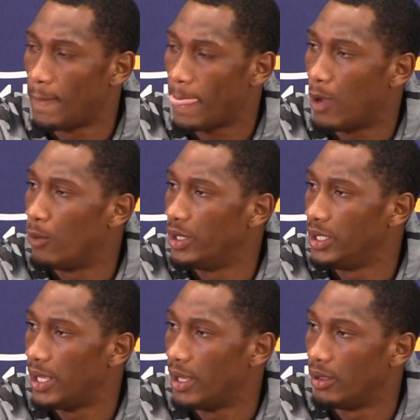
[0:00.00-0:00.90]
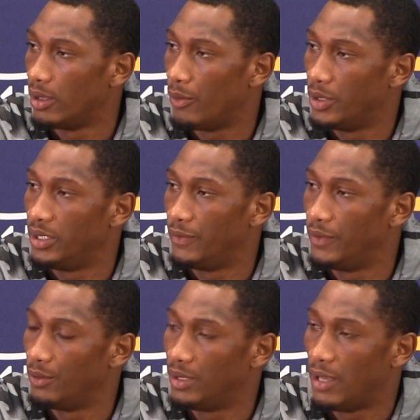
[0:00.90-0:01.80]
I wanted that. I wanted to
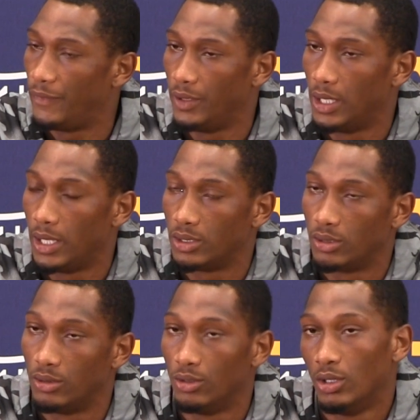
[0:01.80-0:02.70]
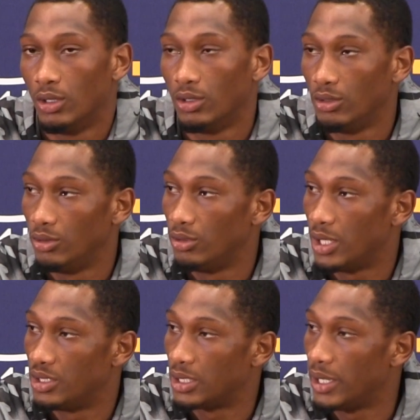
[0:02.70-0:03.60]
feel what that felt like. So, you know,
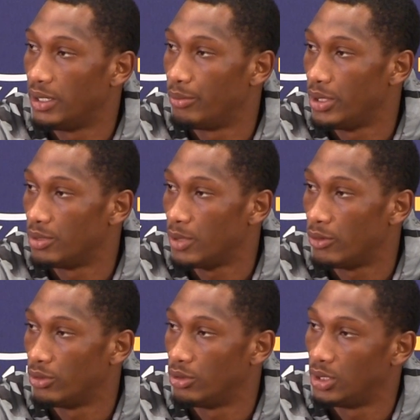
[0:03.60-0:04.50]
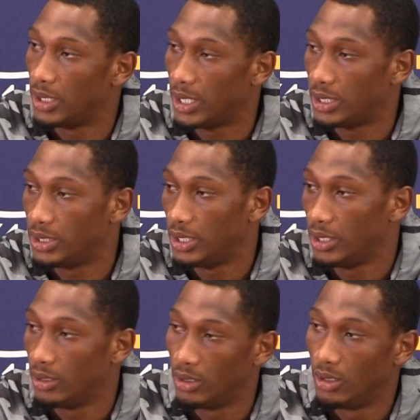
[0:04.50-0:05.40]
I just kind of embraced my role and, like I
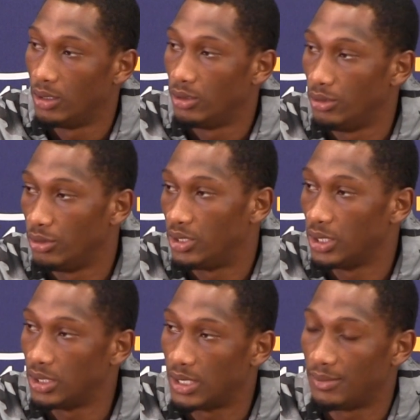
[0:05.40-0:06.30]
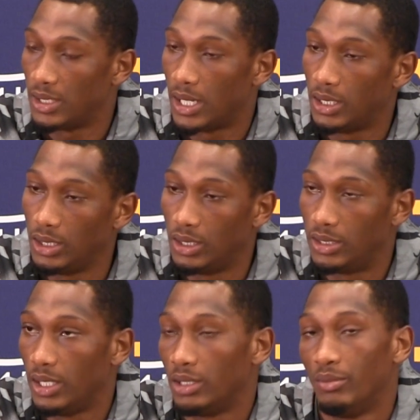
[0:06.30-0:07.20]
said, you know, took the steps that I needed to
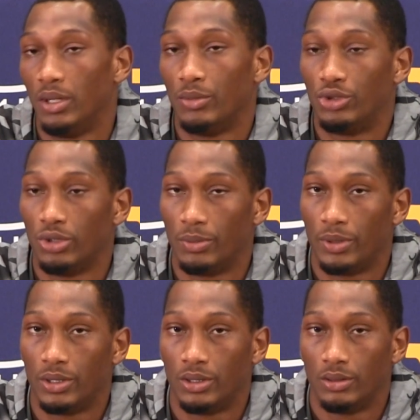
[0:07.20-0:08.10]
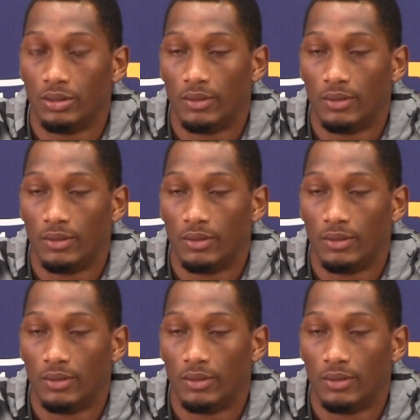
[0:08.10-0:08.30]
take to be a mature person.